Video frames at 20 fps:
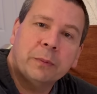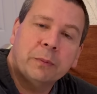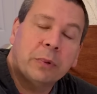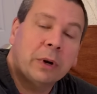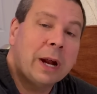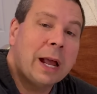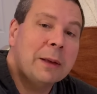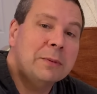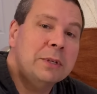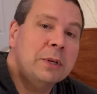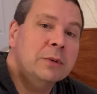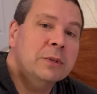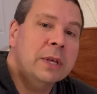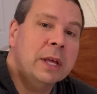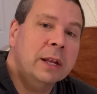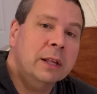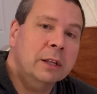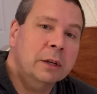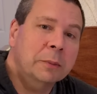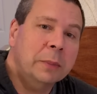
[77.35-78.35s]
Perhaps he was
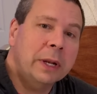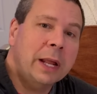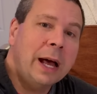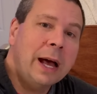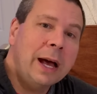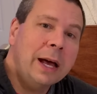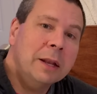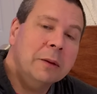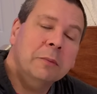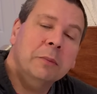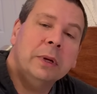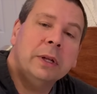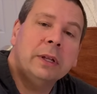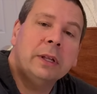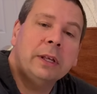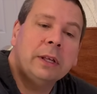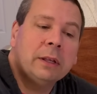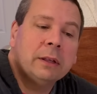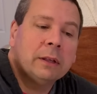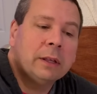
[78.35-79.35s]
getting a little bit hot, but
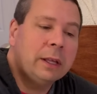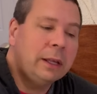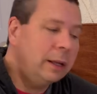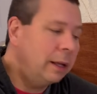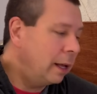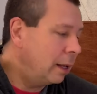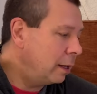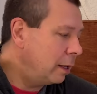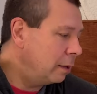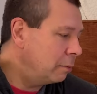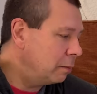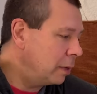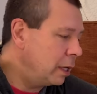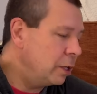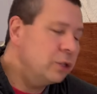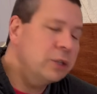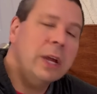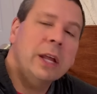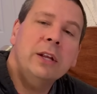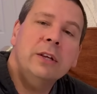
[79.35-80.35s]

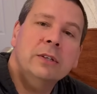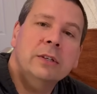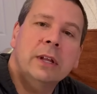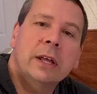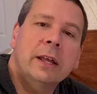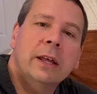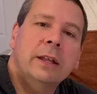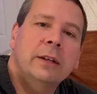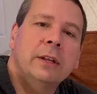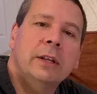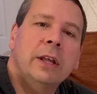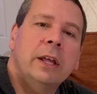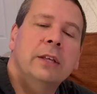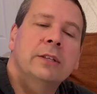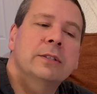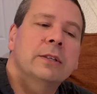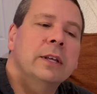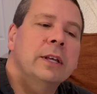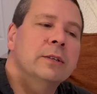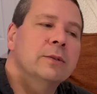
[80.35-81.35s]
he changed,
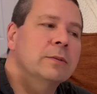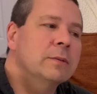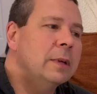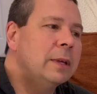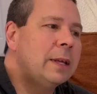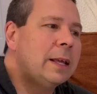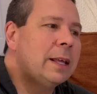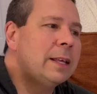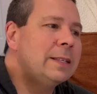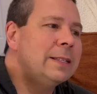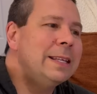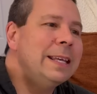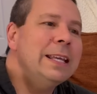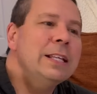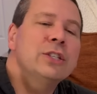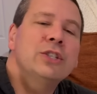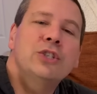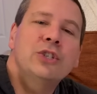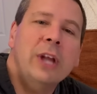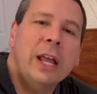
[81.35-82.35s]
his
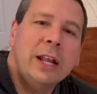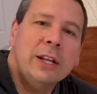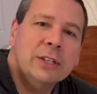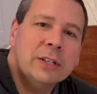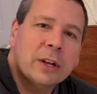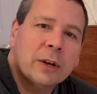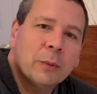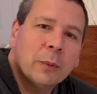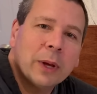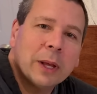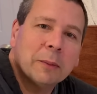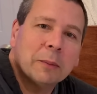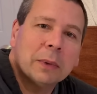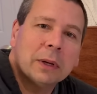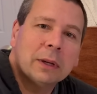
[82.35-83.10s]
needs changed in a whim,